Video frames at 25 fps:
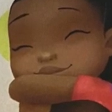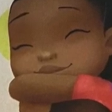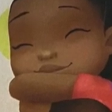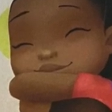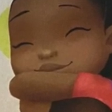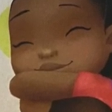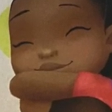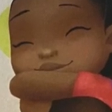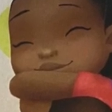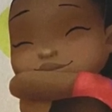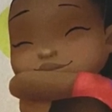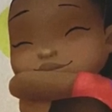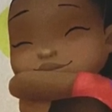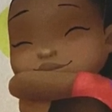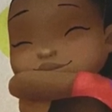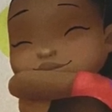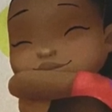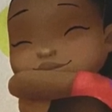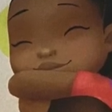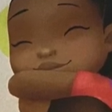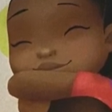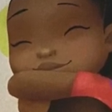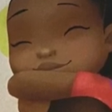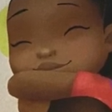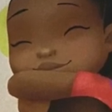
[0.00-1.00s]

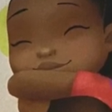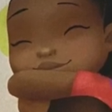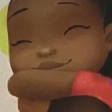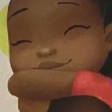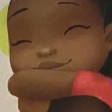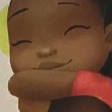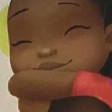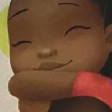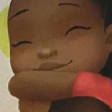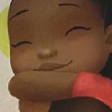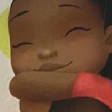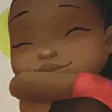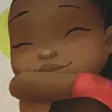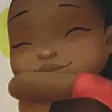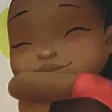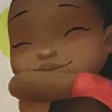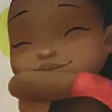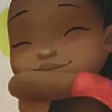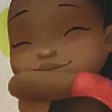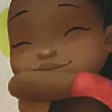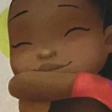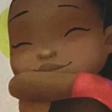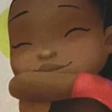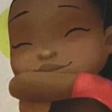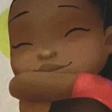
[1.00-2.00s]

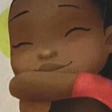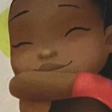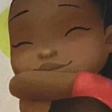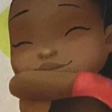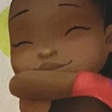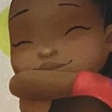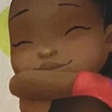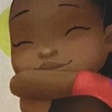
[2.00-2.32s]
(silence)